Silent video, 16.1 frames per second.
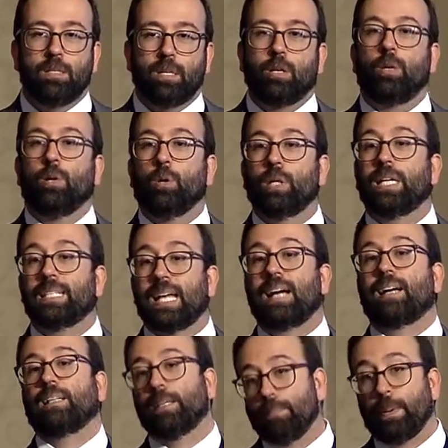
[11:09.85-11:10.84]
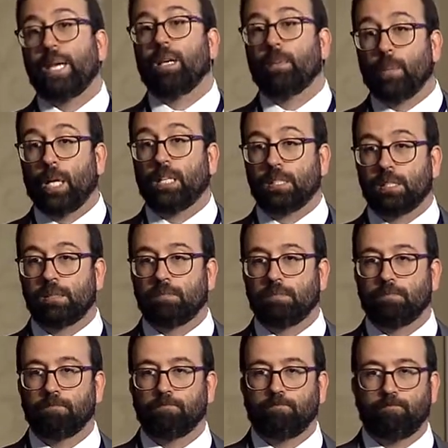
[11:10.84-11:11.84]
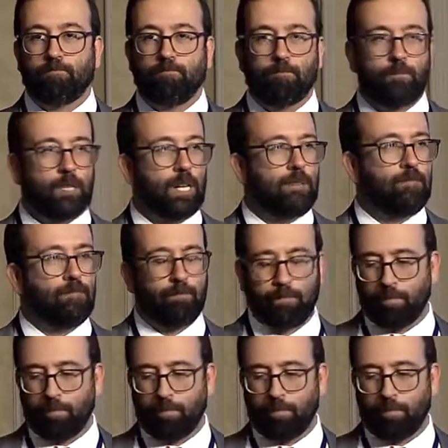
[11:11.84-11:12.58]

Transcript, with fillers: they're going to hold exactly beta bonds. Okay?